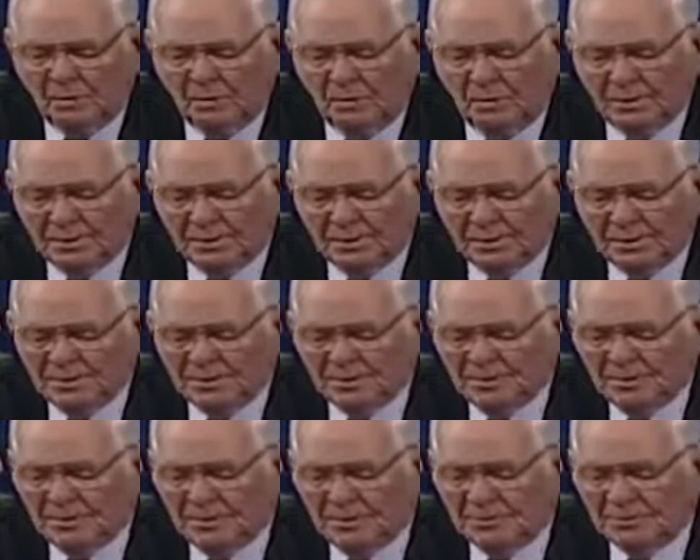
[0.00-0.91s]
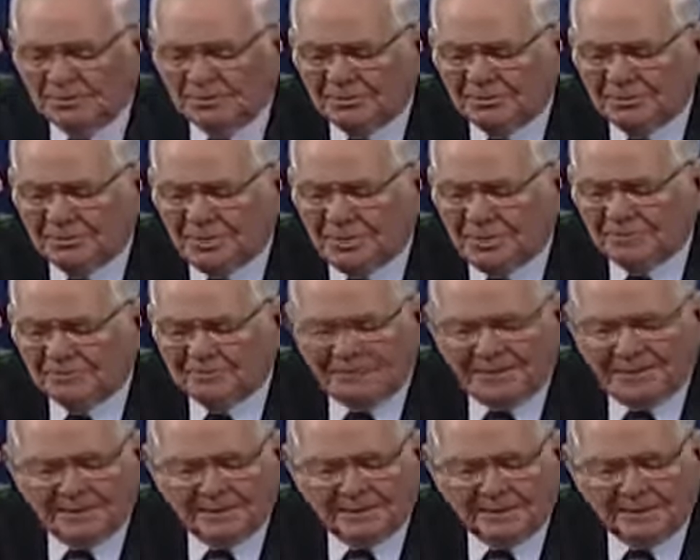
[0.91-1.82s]
Where in Scripture can I
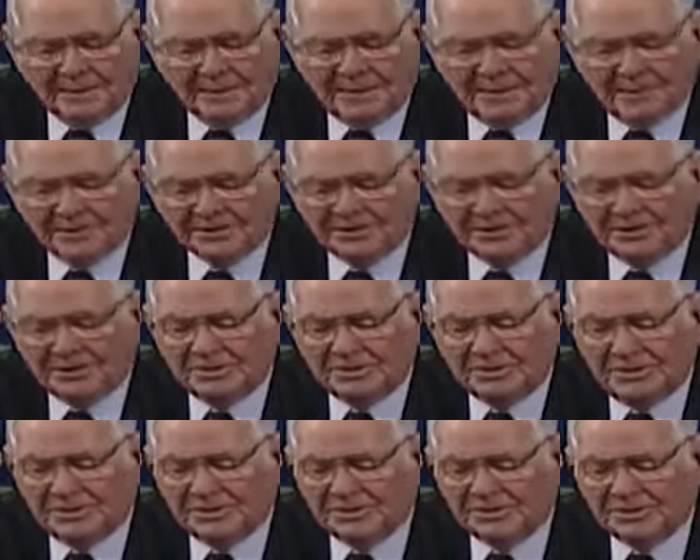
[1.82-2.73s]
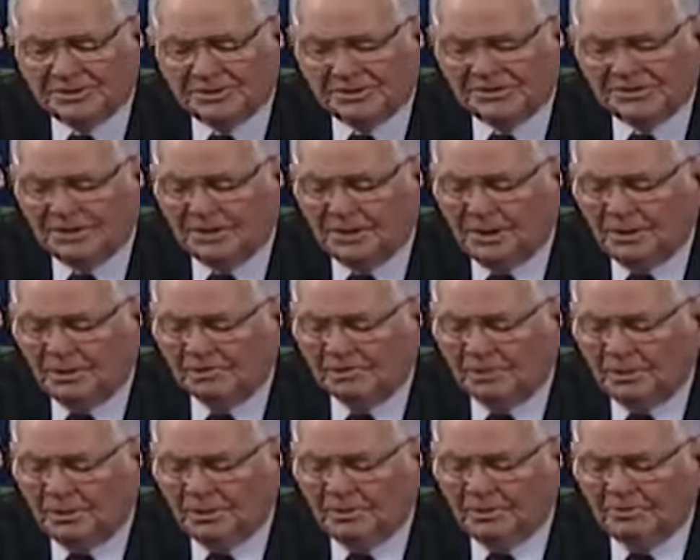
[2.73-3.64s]
find the passage that says the
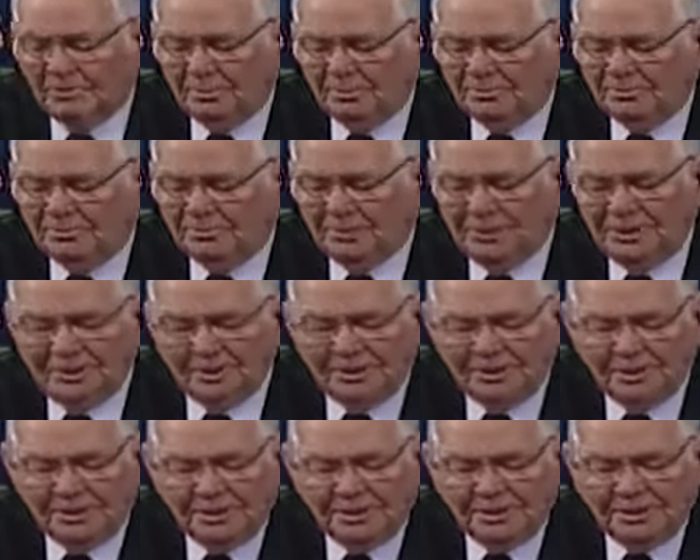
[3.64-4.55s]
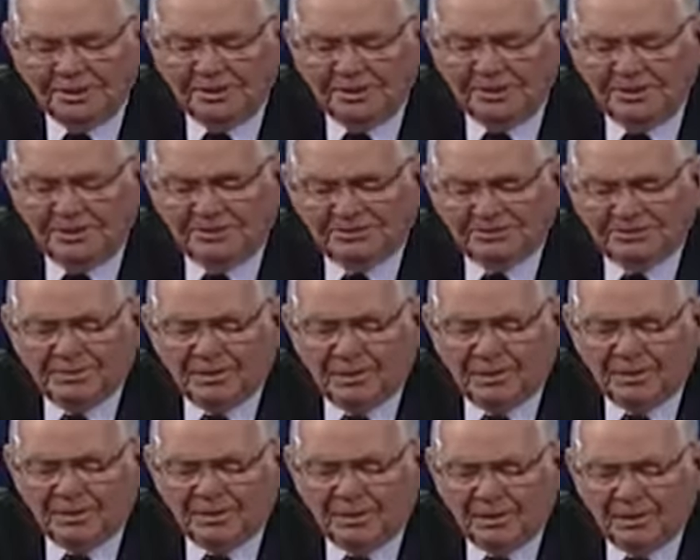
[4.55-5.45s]
unpardonable sin is
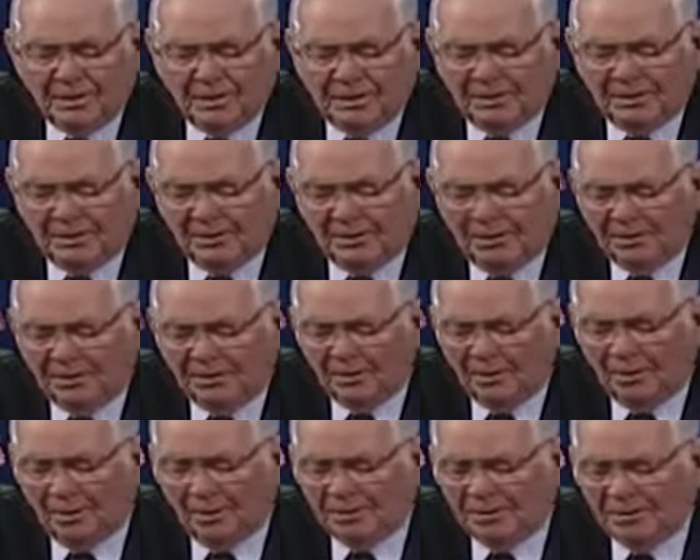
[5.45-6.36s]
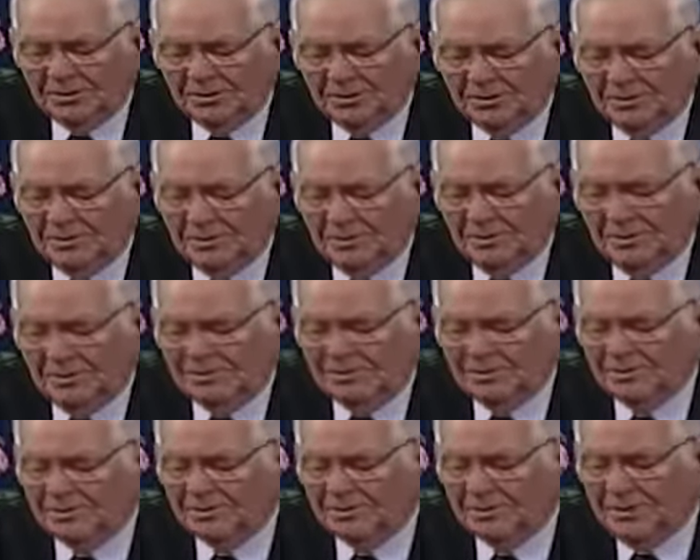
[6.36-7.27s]
not allowing the Holy
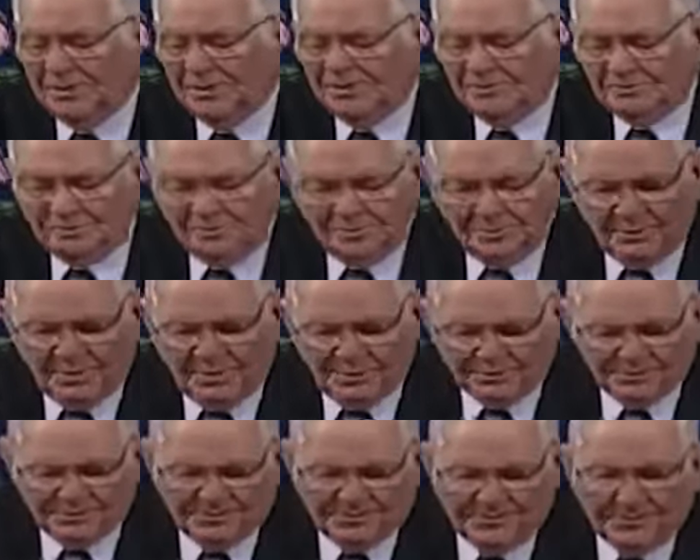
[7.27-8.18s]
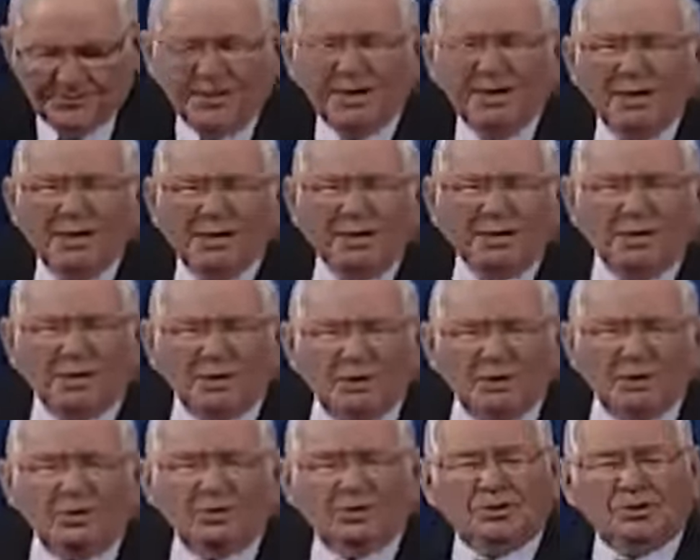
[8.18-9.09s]
Spirit to speak through us?
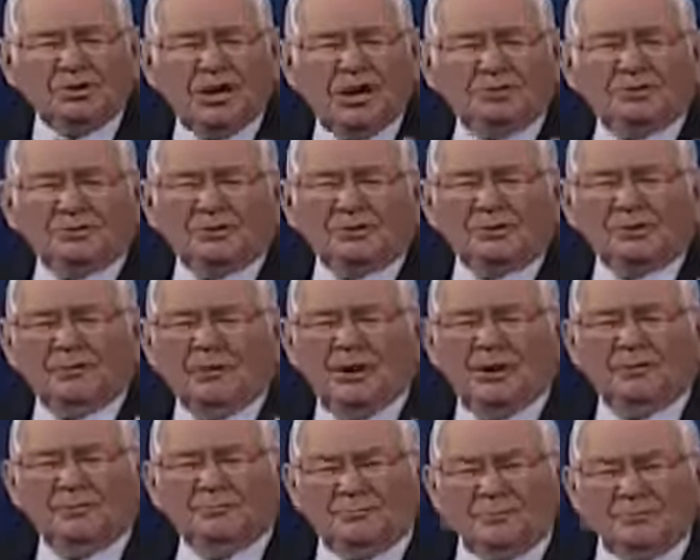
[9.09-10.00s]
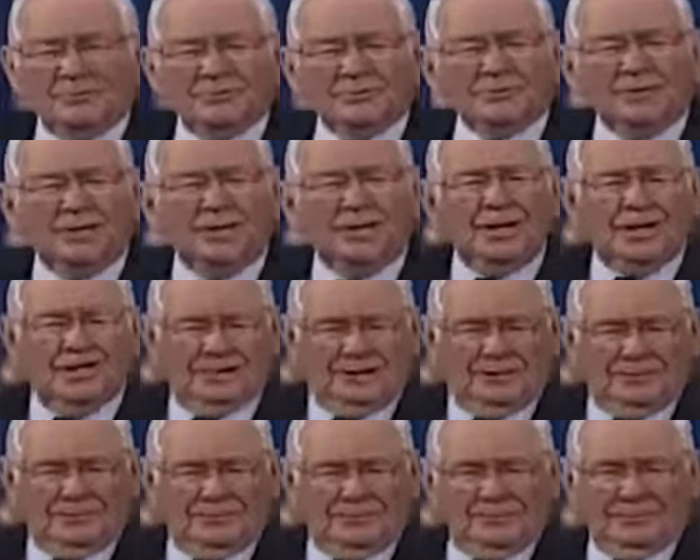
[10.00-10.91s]
Luke chapter 12, verse
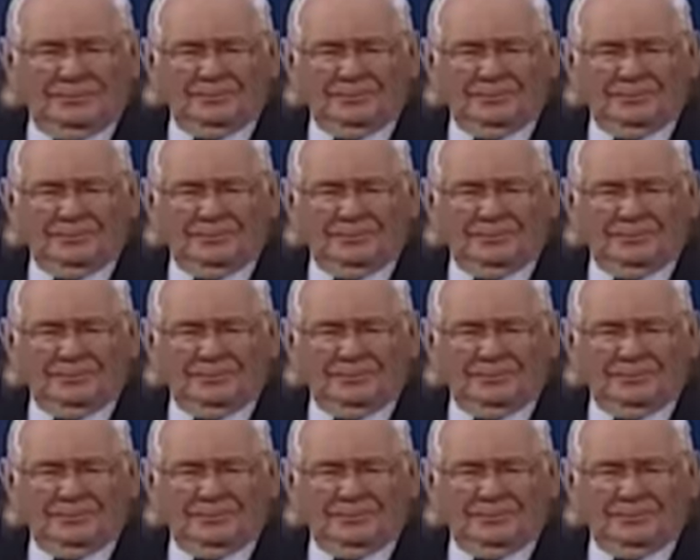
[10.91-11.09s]
10.